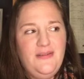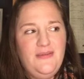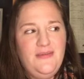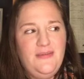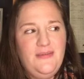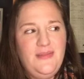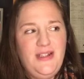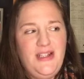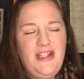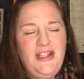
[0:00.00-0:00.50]

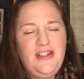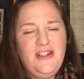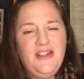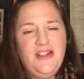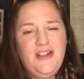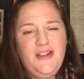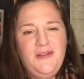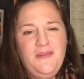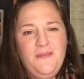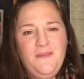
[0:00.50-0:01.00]

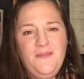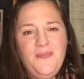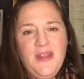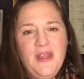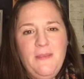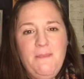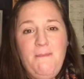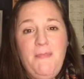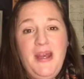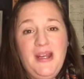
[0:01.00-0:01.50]
either
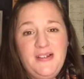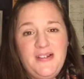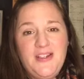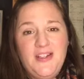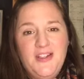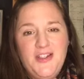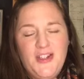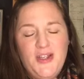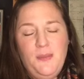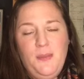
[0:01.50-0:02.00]
better
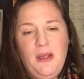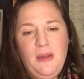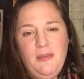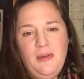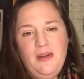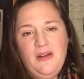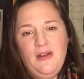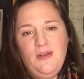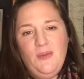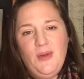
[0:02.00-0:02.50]
so people
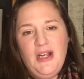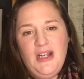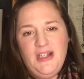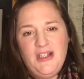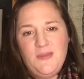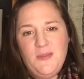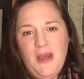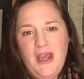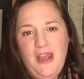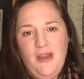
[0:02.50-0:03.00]
are willing to
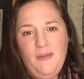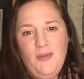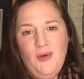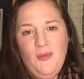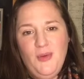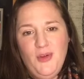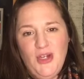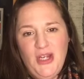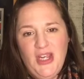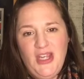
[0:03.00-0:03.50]
pay more
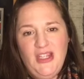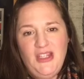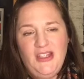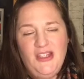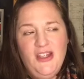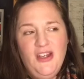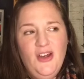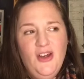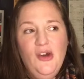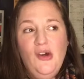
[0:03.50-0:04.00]
money
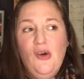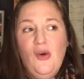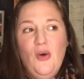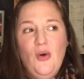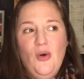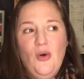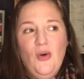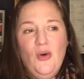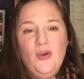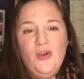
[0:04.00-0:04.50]

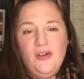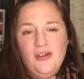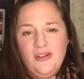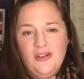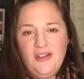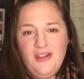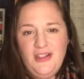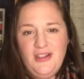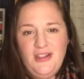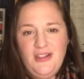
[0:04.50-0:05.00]
or
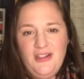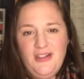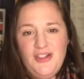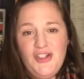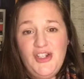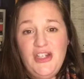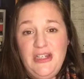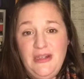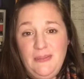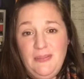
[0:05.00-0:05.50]

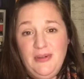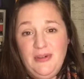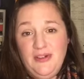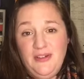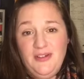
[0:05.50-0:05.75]
cheaper